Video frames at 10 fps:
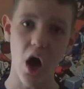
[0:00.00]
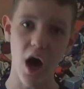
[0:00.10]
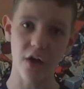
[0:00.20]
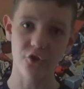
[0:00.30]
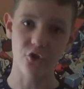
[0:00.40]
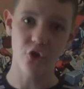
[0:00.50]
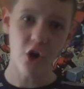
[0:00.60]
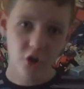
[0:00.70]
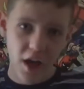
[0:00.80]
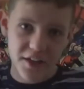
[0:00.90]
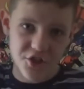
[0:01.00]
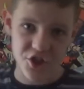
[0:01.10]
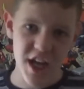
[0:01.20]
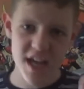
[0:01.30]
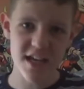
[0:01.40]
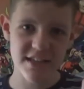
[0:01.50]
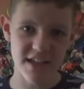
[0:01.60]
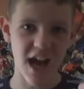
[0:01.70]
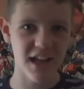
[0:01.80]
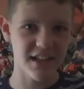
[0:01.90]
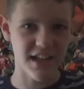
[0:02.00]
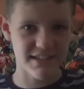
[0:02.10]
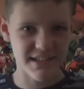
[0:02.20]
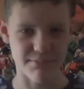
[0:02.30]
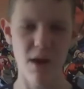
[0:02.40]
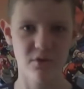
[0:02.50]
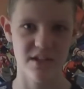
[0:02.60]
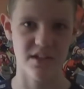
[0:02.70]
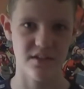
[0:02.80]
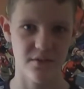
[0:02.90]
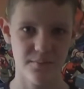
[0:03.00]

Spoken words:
I do not like cheese unless it's melted.